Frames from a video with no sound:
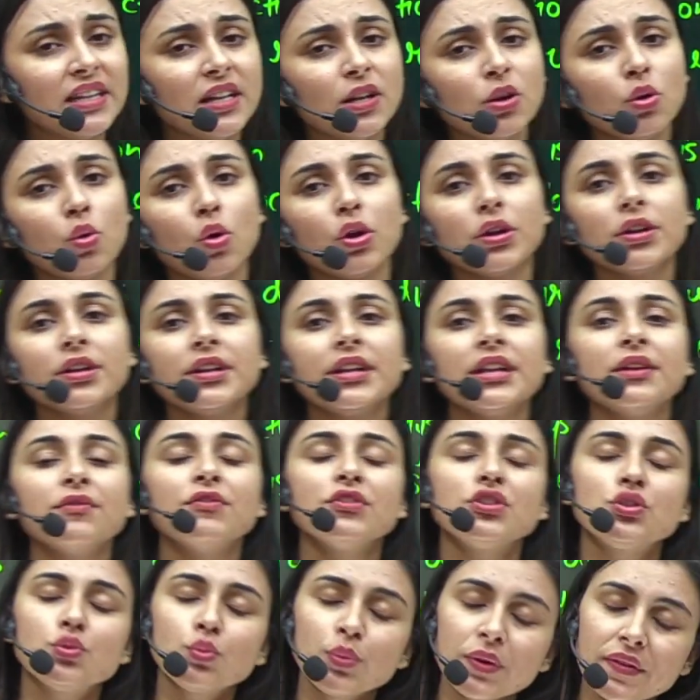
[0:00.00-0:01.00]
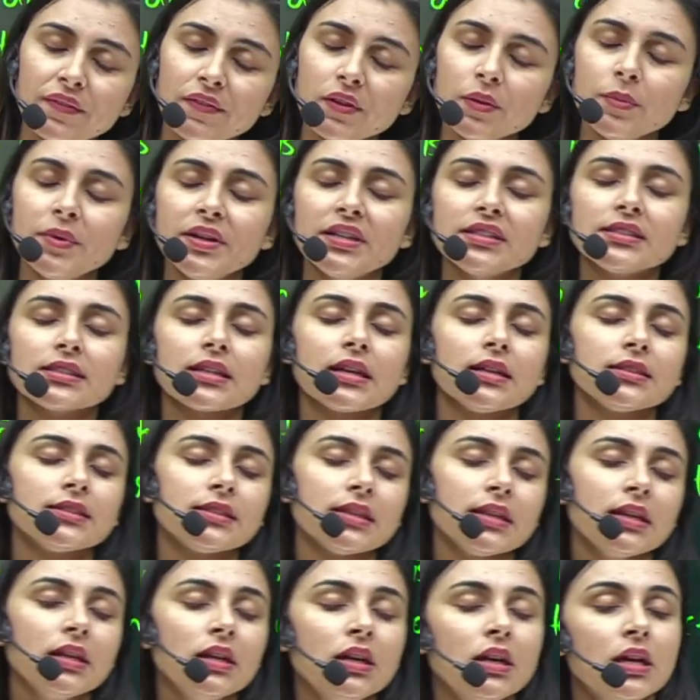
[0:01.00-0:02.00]
quantity which we will be
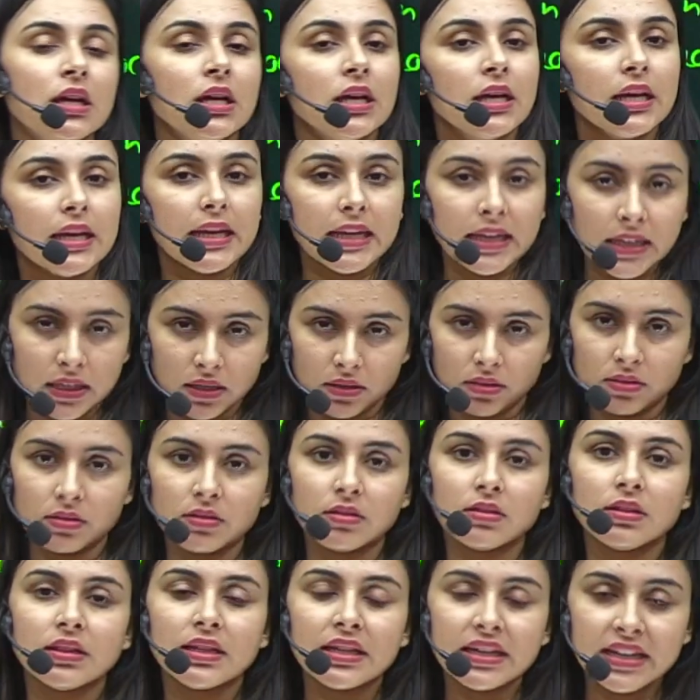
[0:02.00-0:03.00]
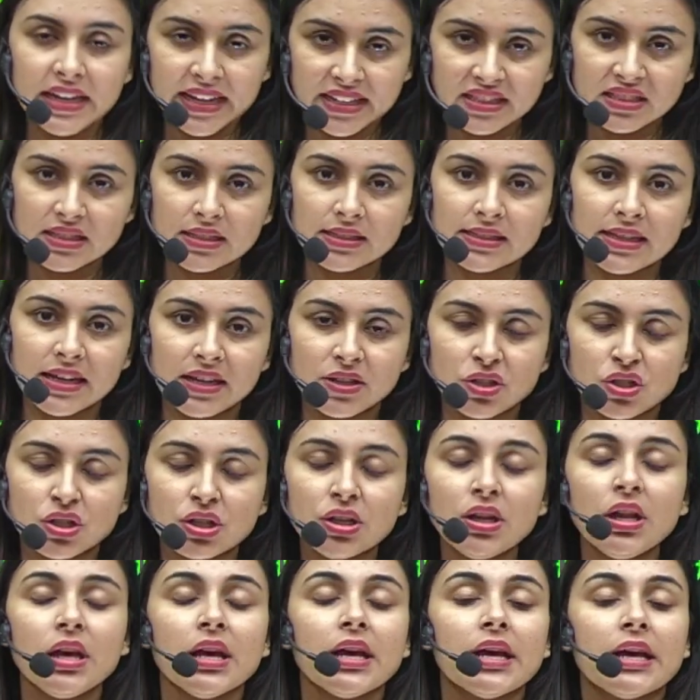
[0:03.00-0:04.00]
discussing in the next section,
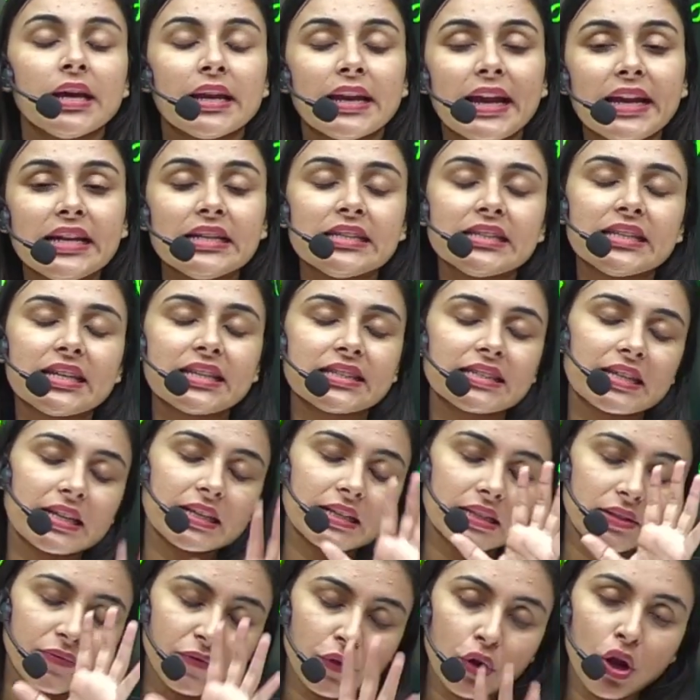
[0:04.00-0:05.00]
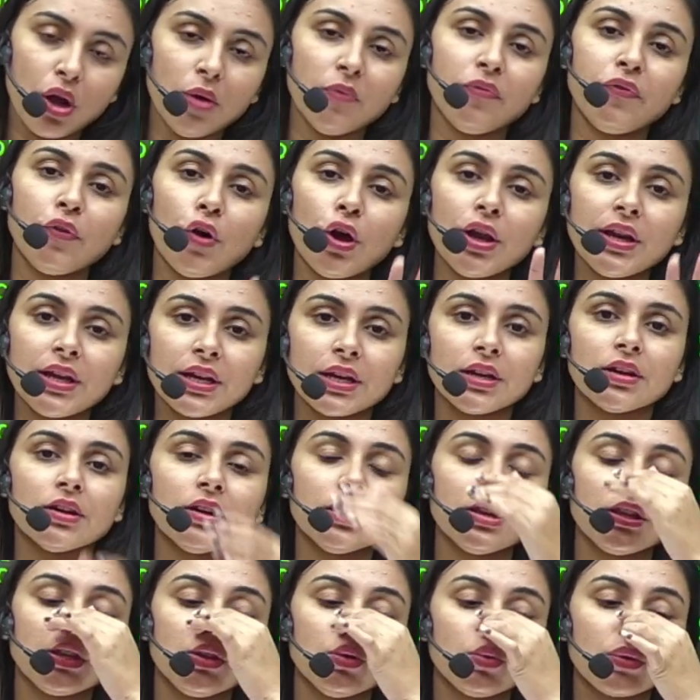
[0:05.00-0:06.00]
right? Yes, from for here
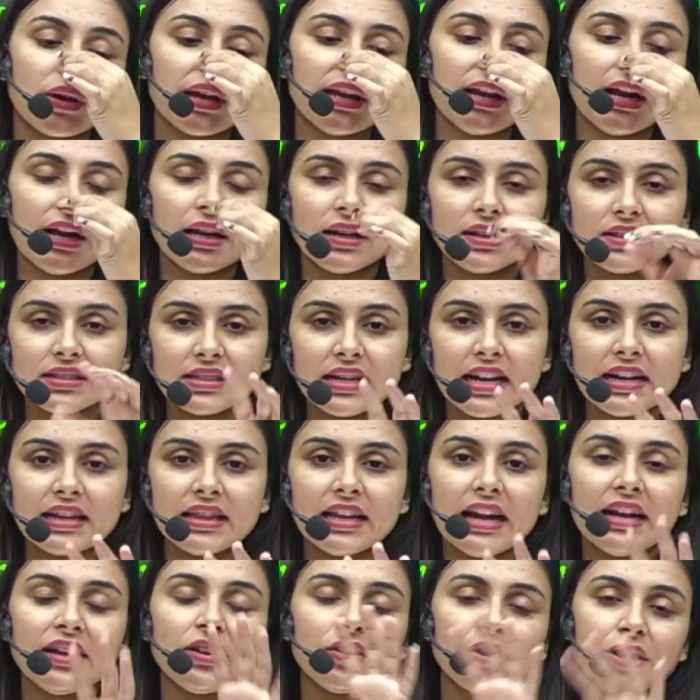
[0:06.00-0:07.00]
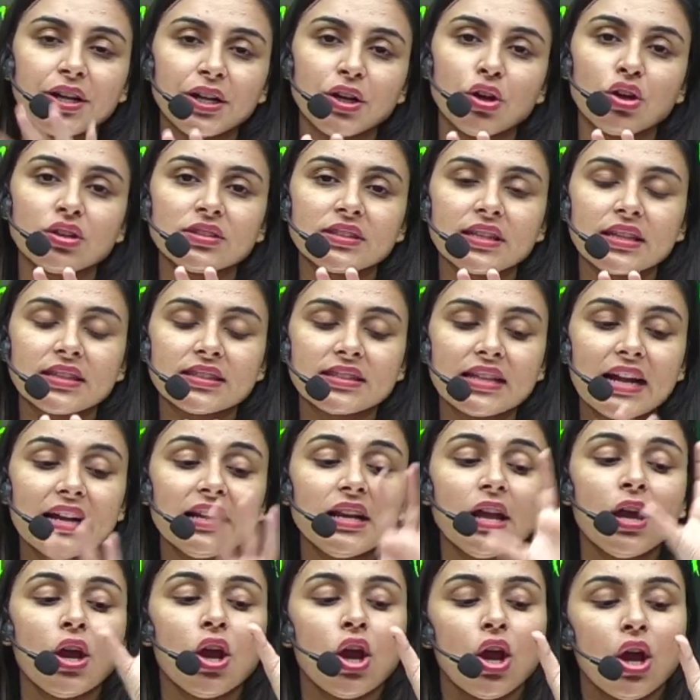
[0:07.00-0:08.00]
you can understand that rate law says that
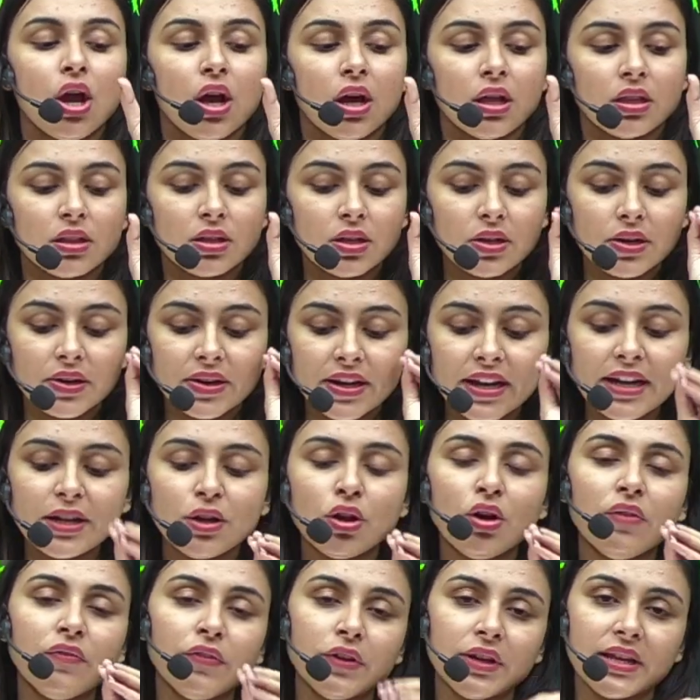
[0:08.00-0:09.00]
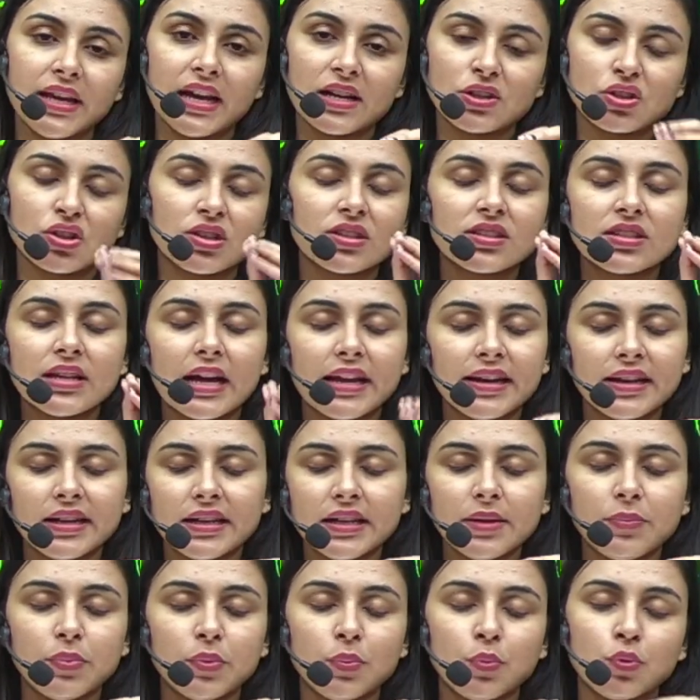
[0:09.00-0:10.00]
the rate of a reaction is directly
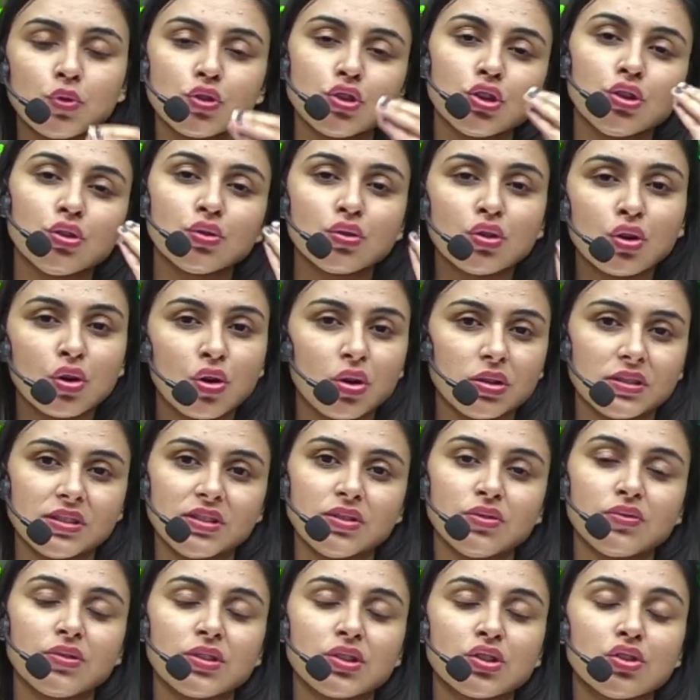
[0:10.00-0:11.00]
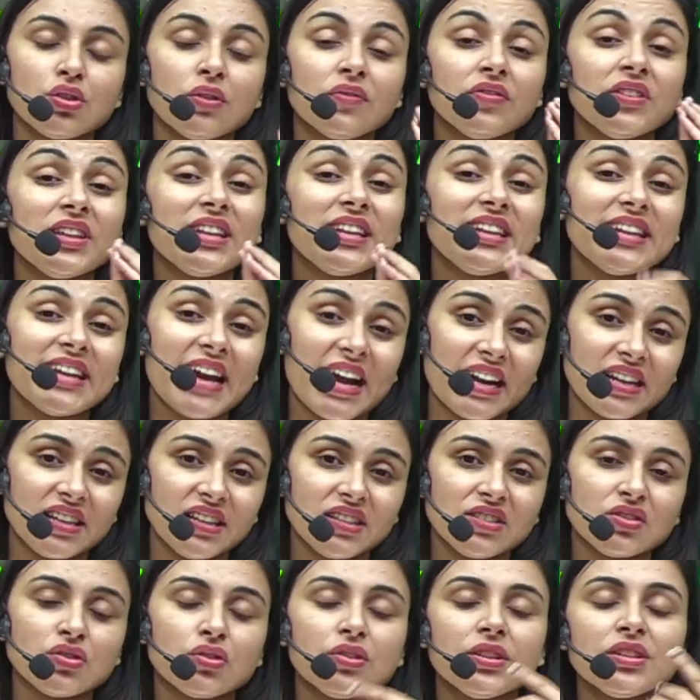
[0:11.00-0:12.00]
proportional to the concentration of the
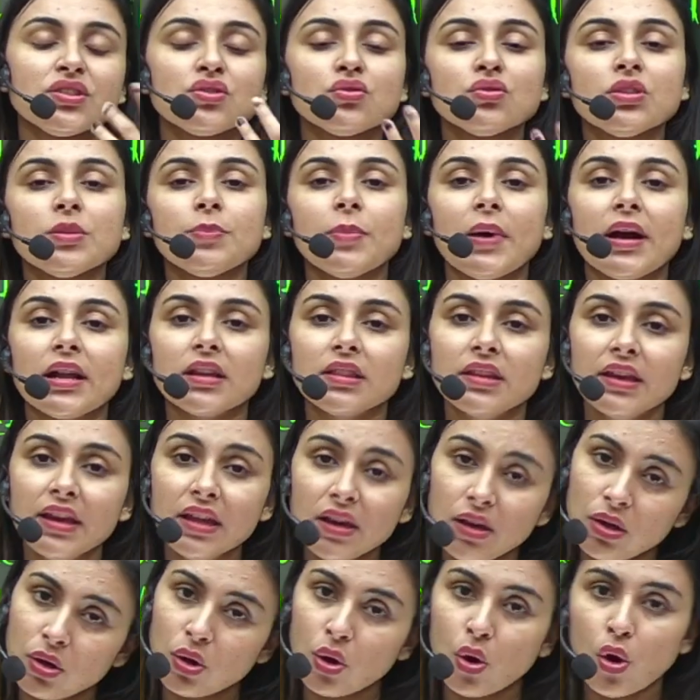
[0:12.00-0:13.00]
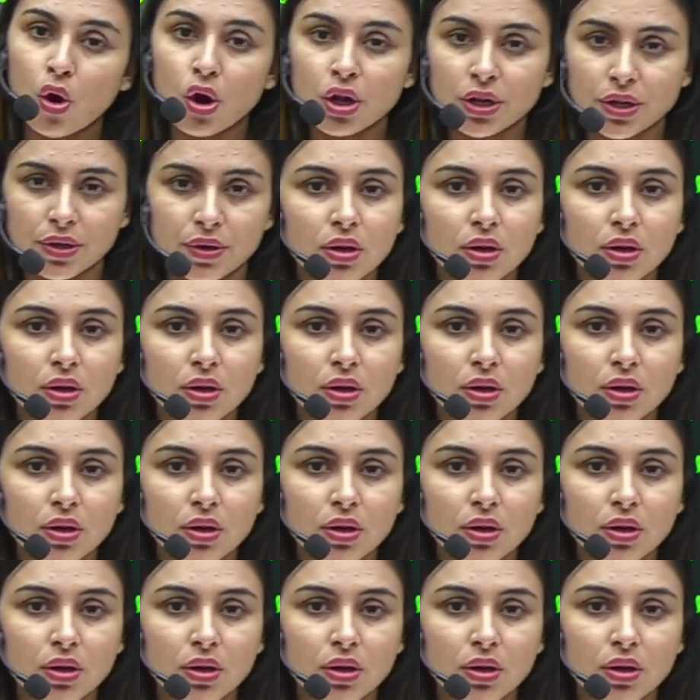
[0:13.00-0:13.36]
reactants raised to the power their order.